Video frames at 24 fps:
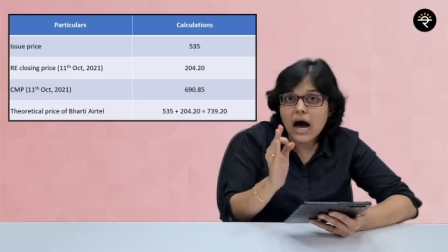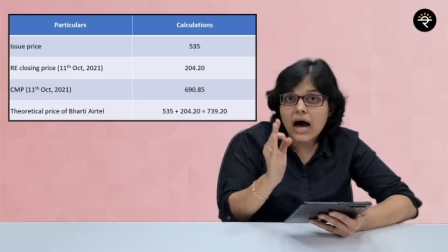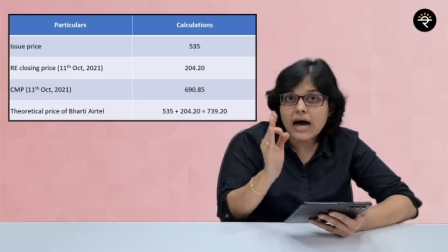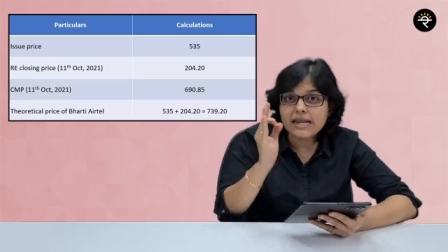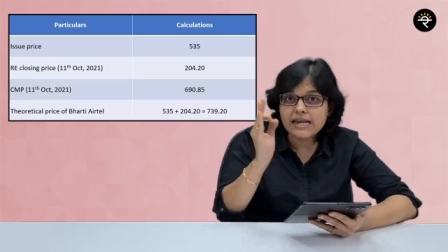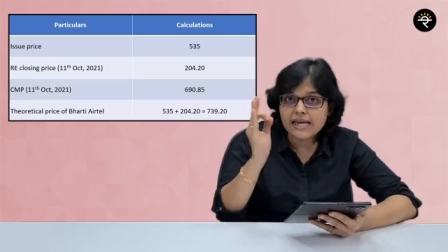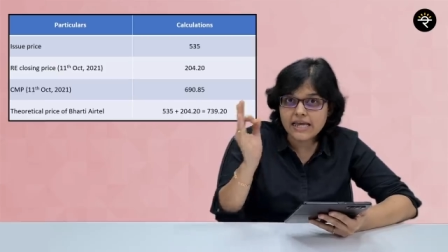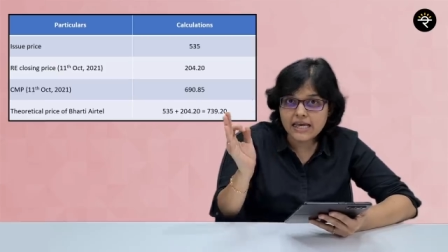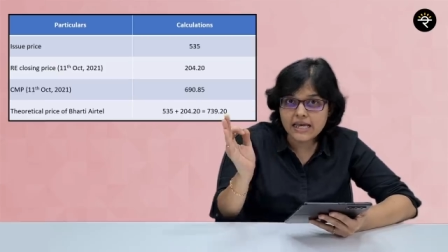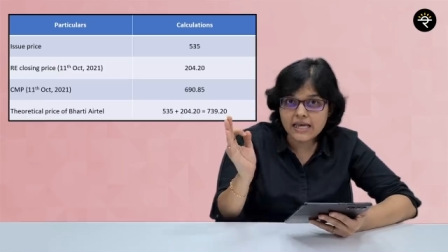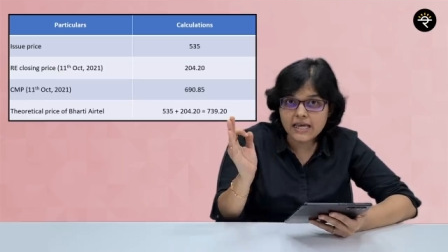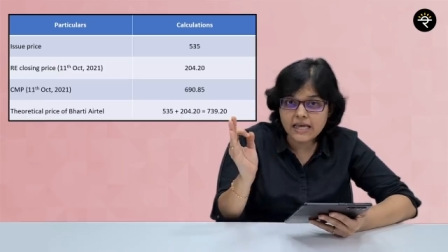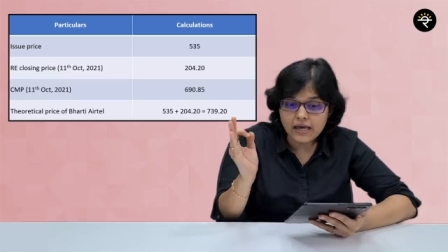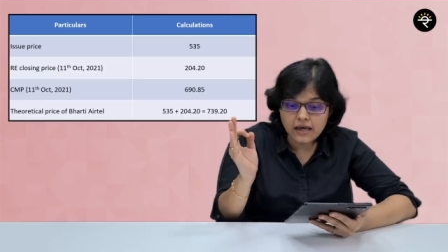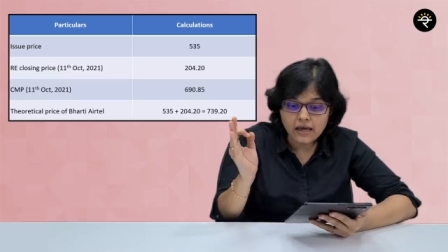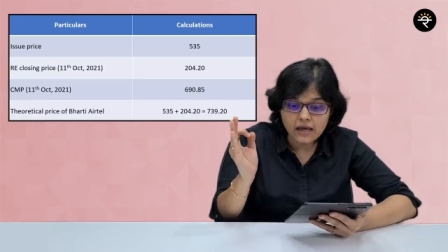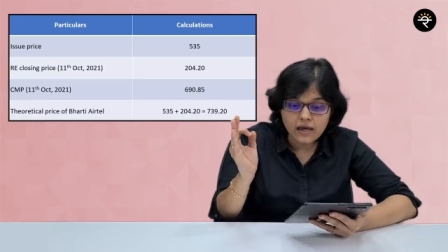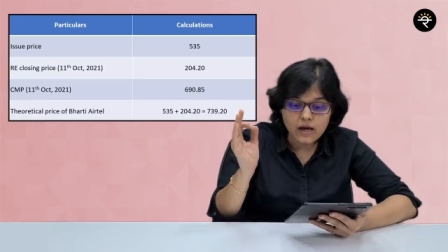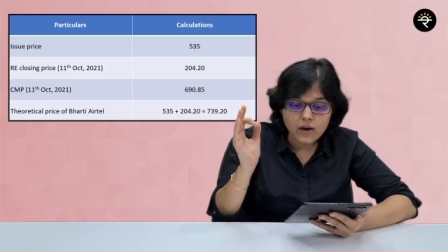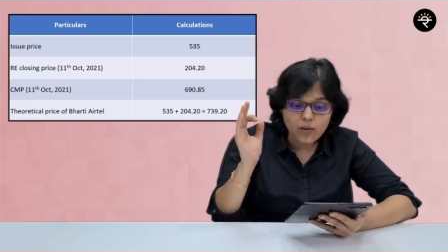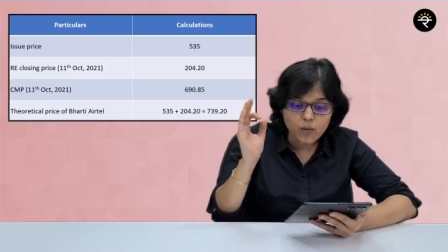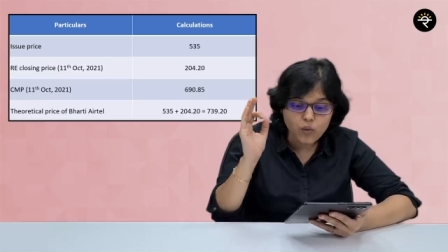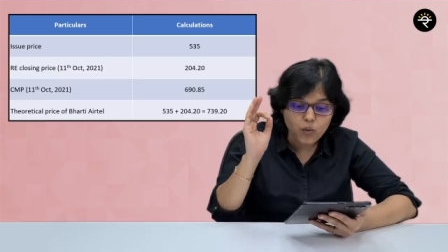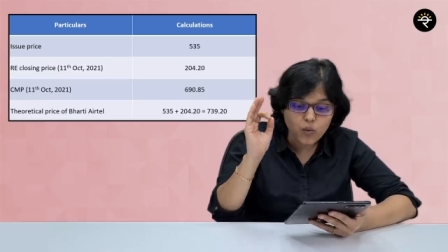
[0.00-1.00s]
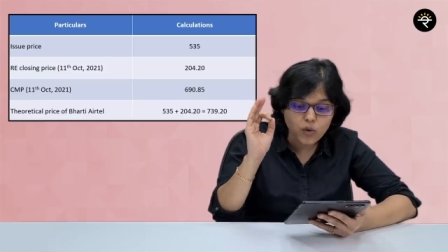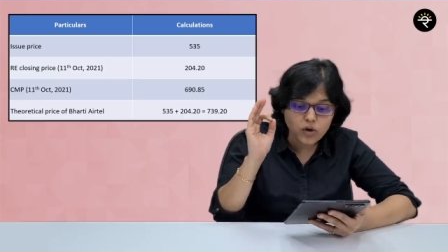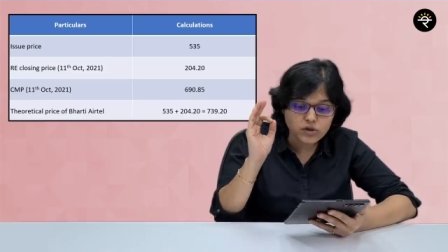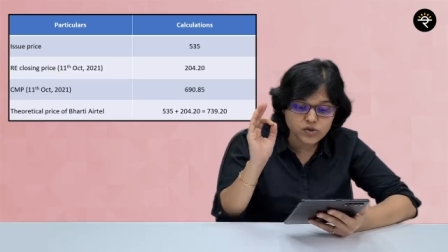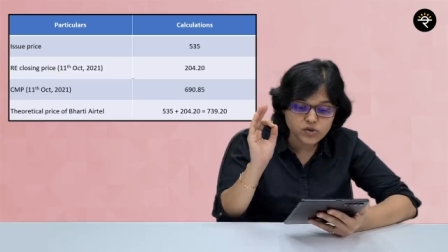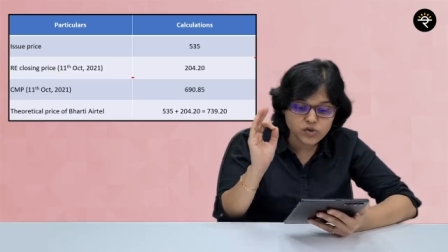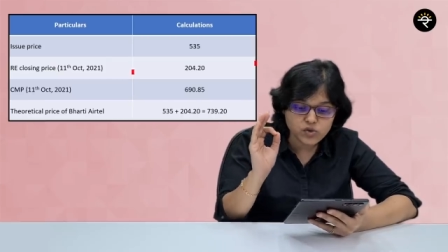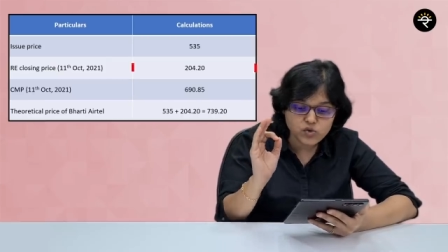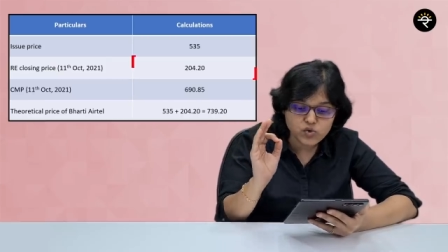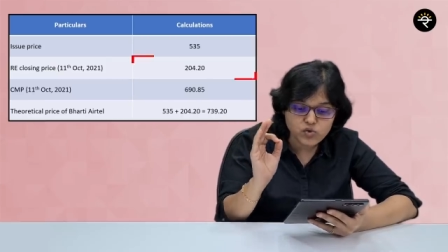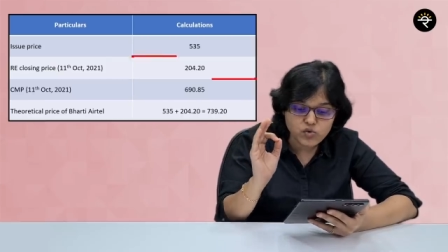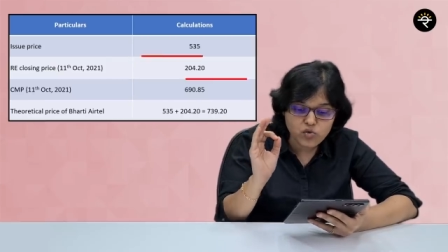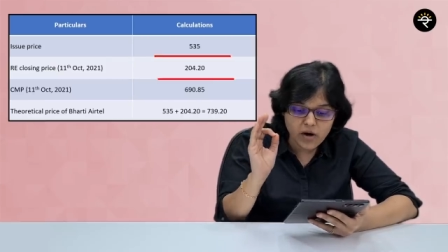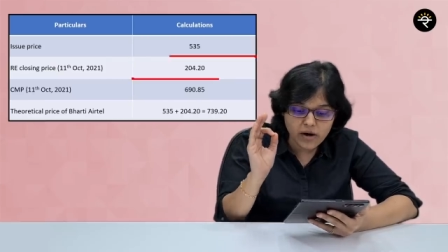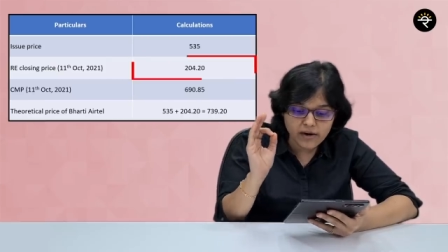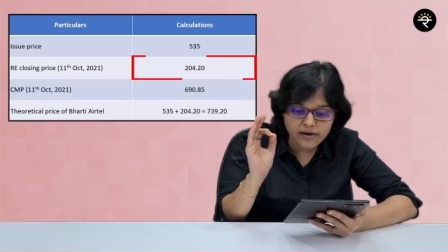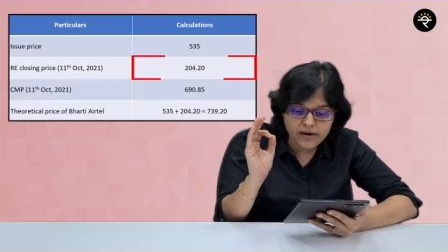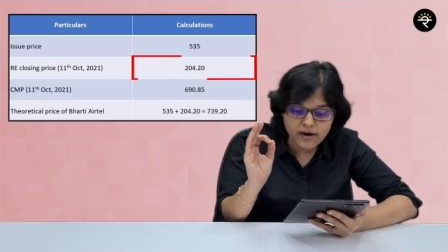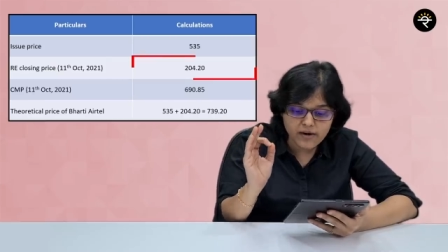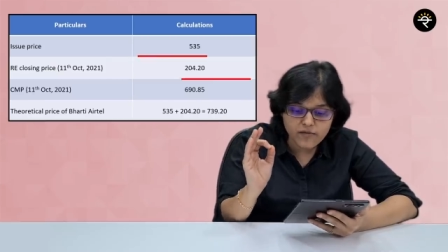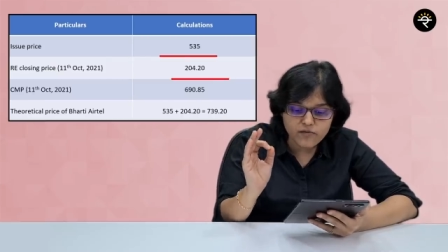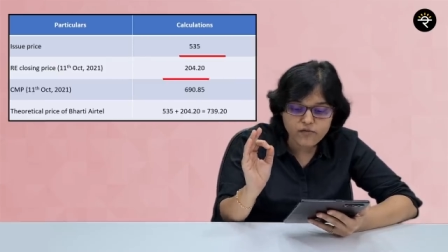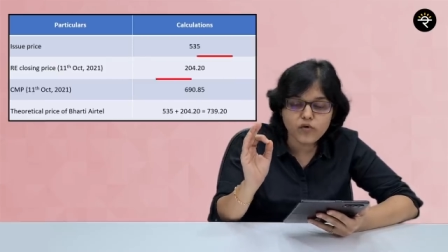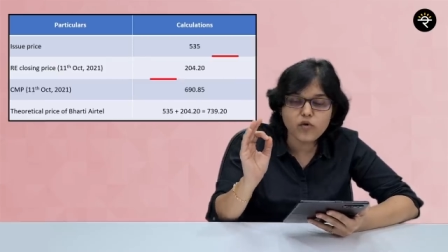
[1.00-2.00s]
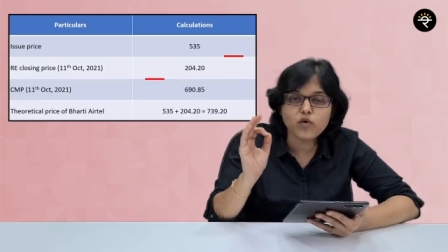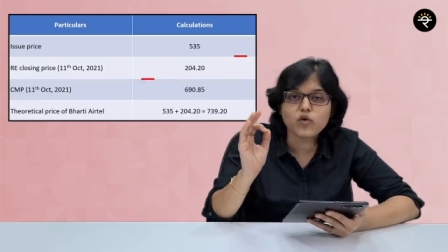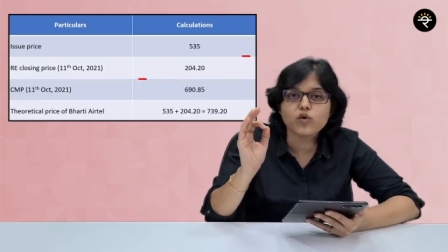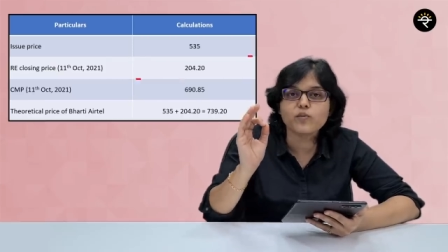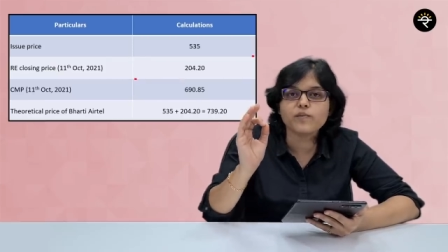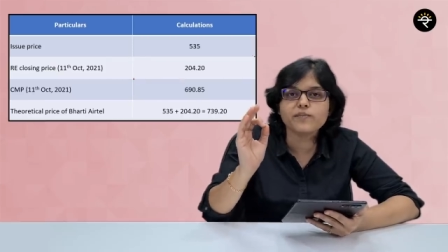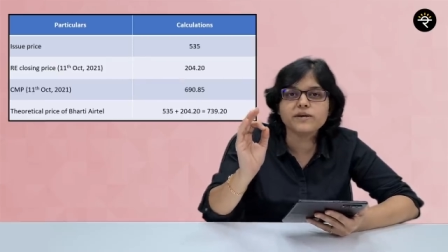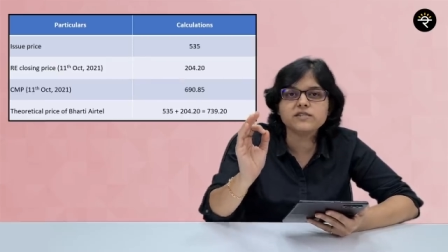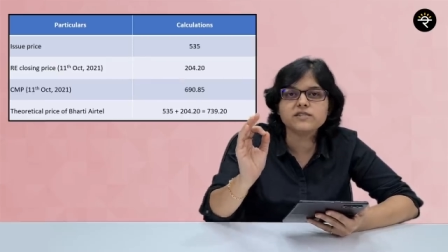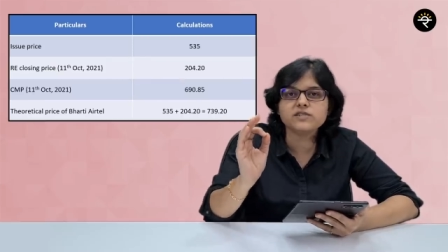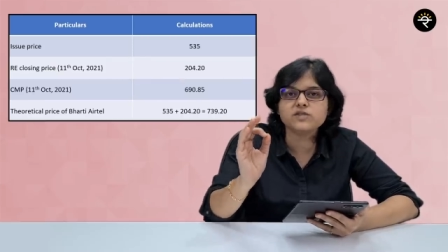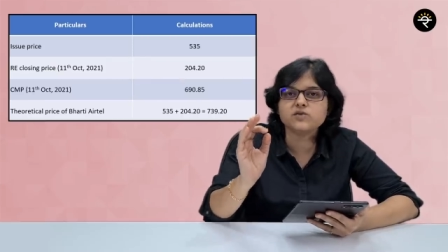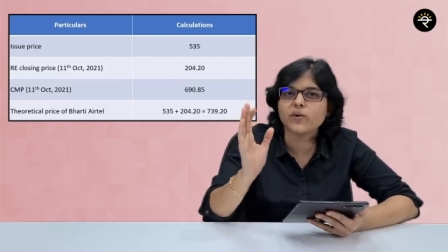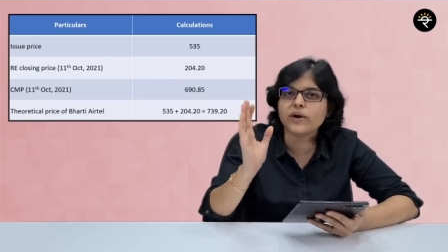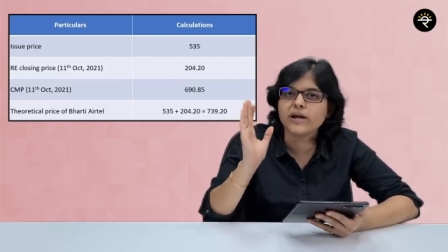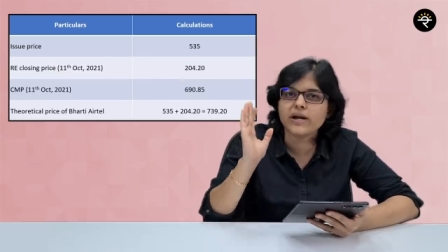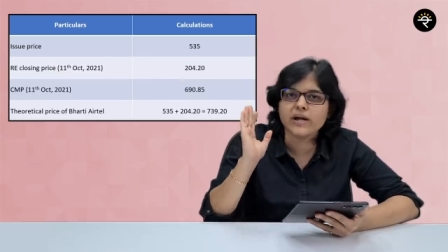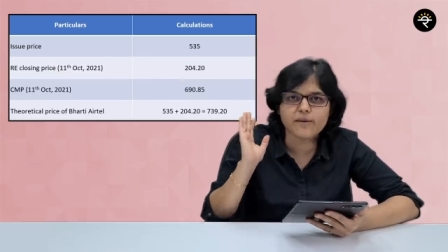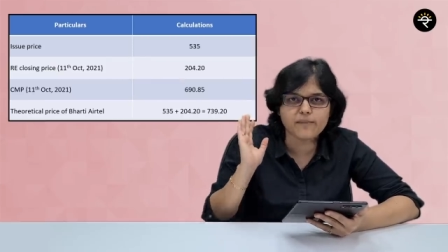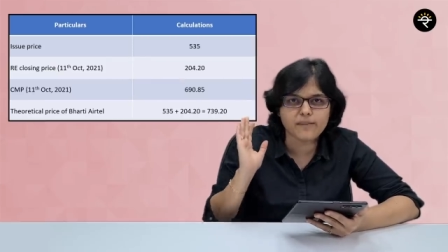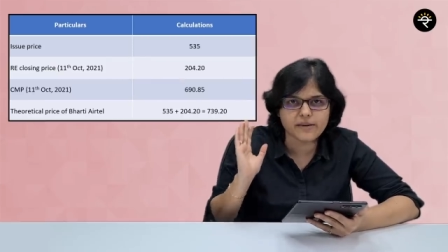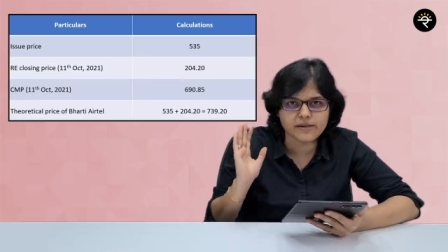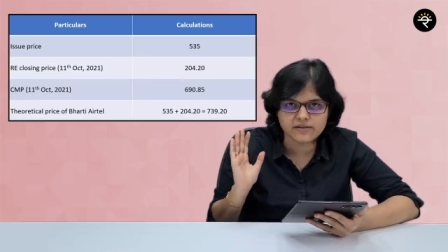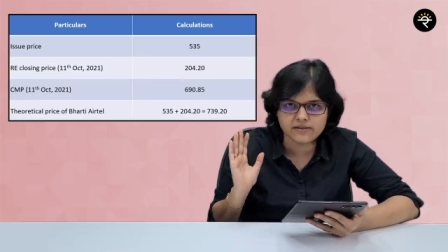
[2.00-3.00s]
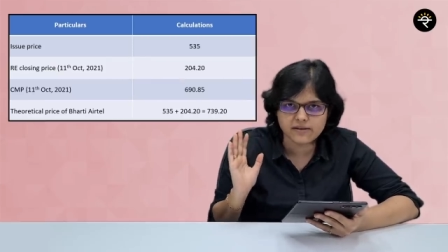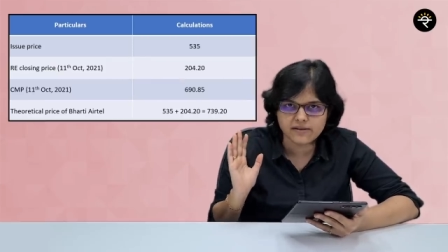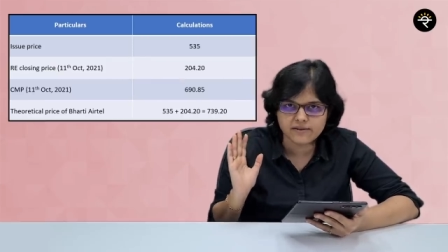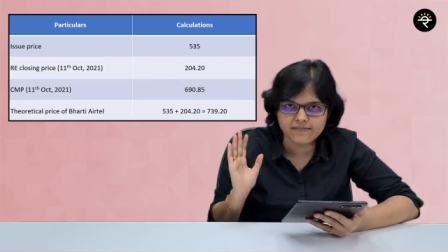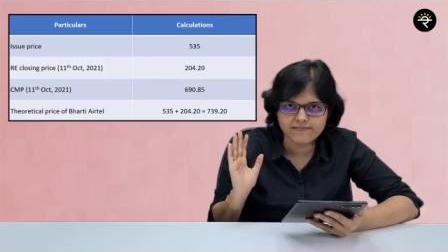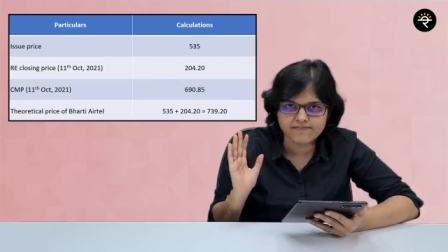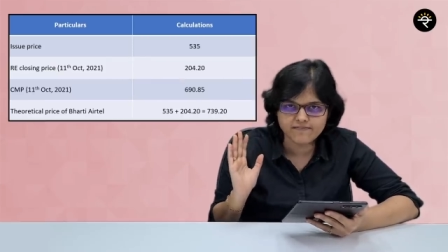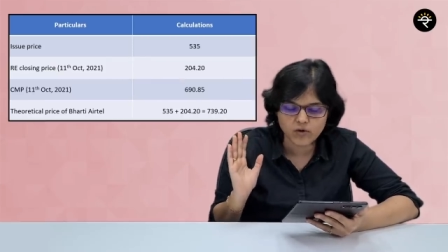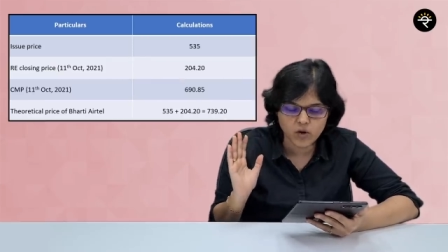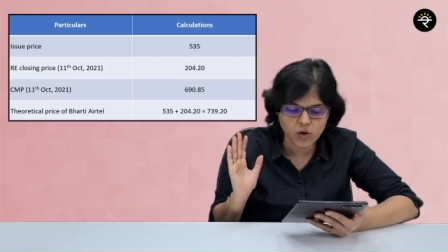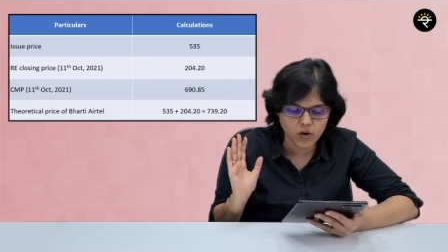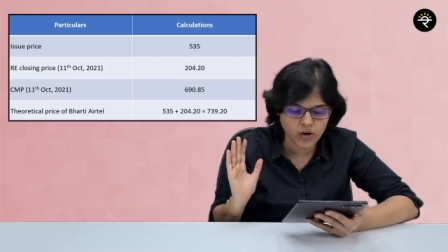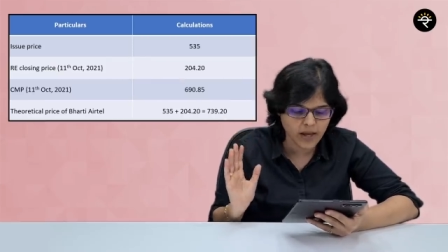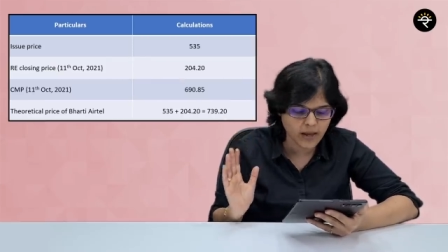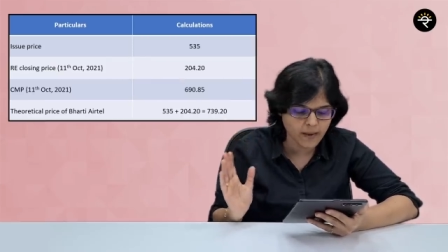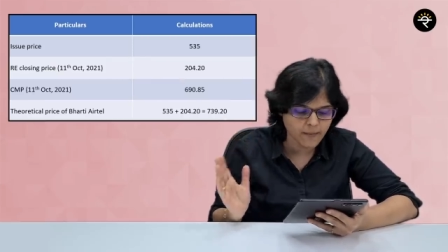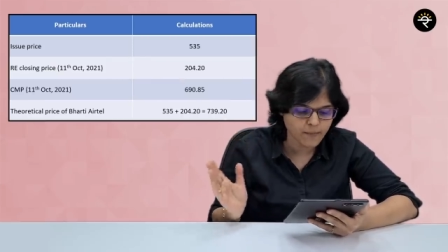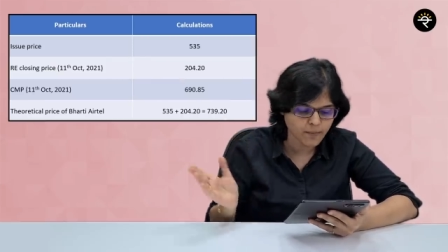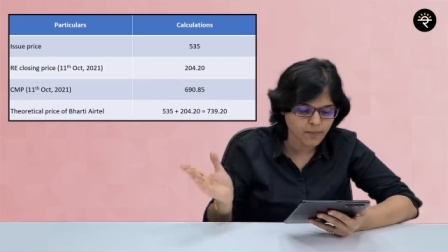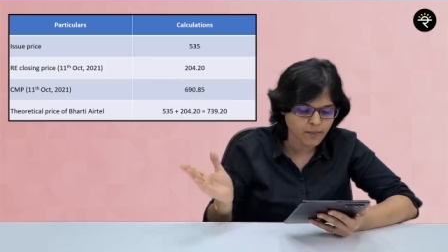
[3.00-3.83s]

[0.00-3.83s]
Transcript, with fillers: RE was 204 rupees 20 paisa. Okay.